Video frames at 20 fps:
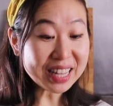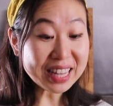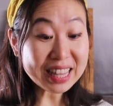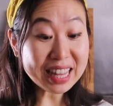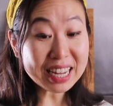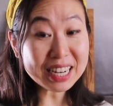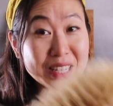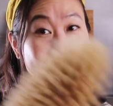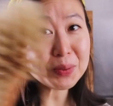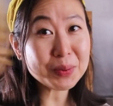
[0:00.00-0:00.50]

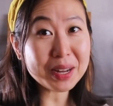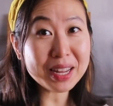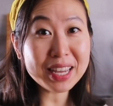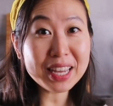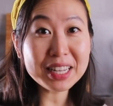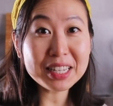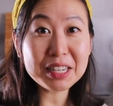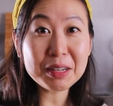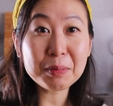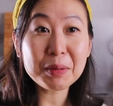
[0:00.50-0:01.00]
that is what I
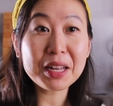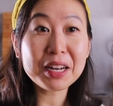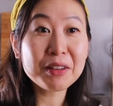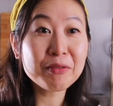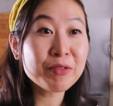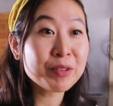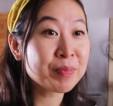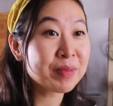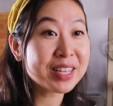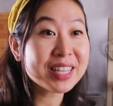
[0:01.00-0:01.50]
ended up getting
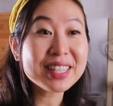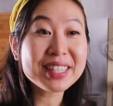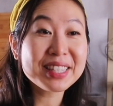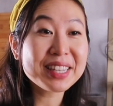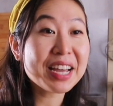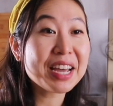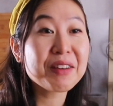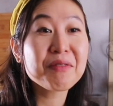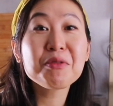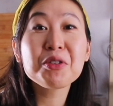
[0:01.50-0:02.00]
from this.
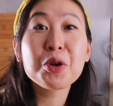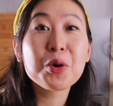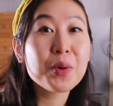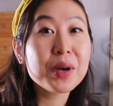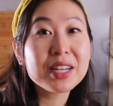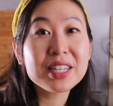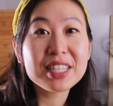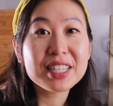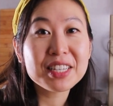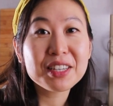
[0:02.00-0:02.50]
I have no
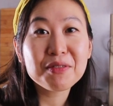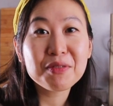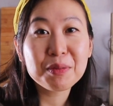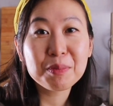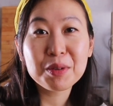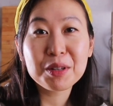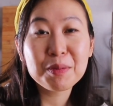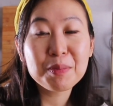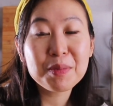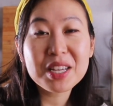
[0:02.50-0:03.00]
idea if I'm
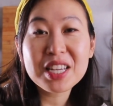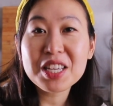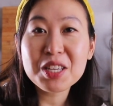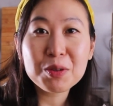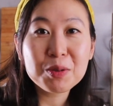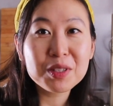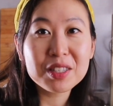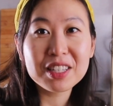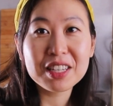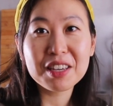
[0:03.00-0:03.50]
going to be
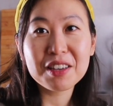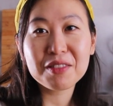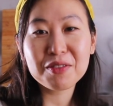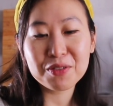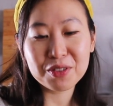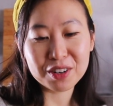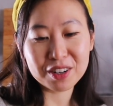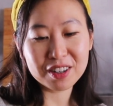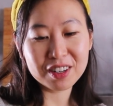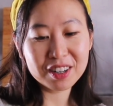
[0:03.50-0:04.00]
using it
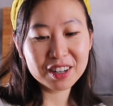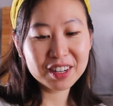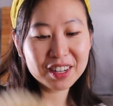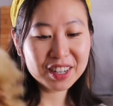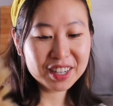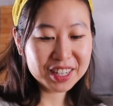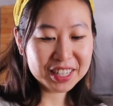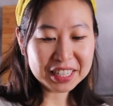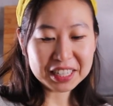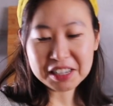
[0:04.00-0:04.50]
for,
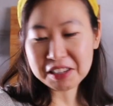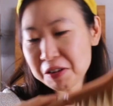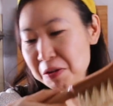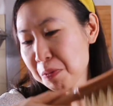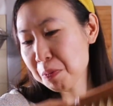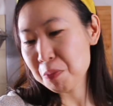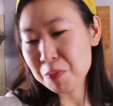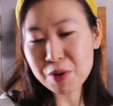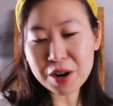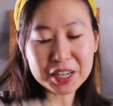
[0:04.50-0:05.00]
you know,
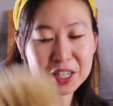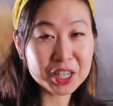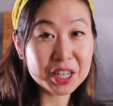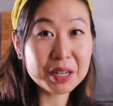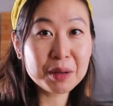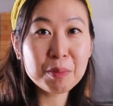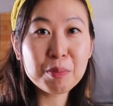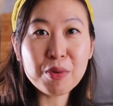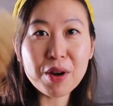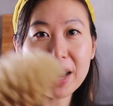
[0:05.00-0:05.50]

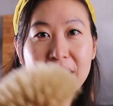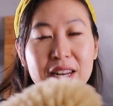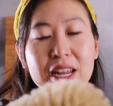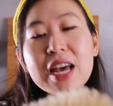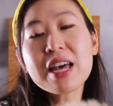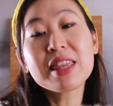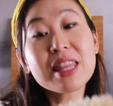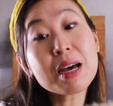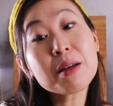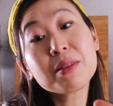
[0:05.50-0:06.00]
brushing bread.
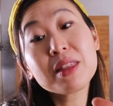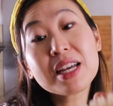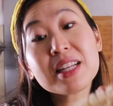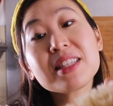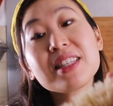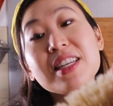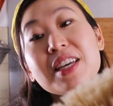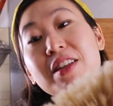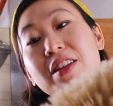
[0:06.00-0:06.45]
That's the